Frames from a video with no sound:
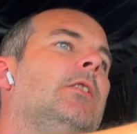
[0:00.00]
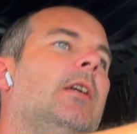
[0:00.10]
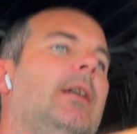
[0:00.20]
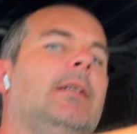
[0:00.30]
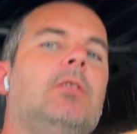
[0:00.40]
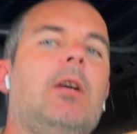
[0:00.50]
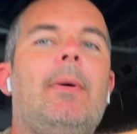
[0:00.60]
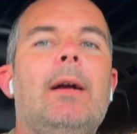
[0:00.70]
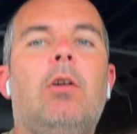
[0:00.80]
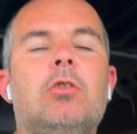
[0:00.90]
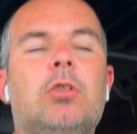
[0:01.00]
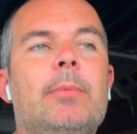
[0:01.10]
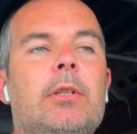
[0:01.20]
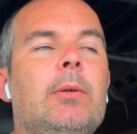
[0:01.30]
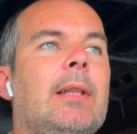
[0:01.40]
So I might also
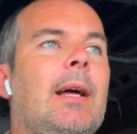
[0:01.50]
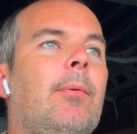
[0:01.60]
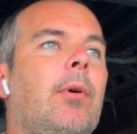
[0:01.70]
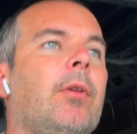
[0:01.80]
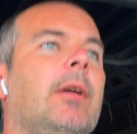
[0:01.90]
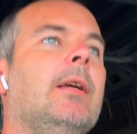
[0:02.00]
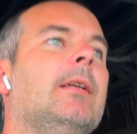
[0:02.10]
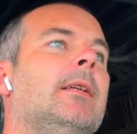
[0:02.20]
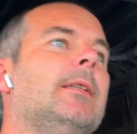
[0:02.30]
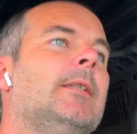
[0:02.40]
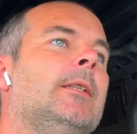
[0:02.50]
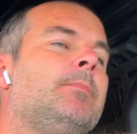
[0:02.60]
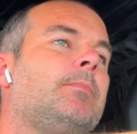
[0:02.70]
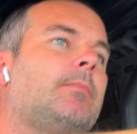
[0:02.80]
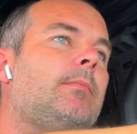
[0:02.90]
be doing that
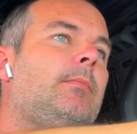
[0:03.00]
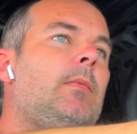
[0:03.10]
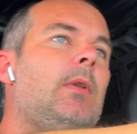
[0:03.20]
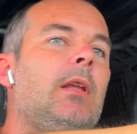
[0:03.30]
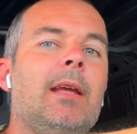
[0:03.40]
one.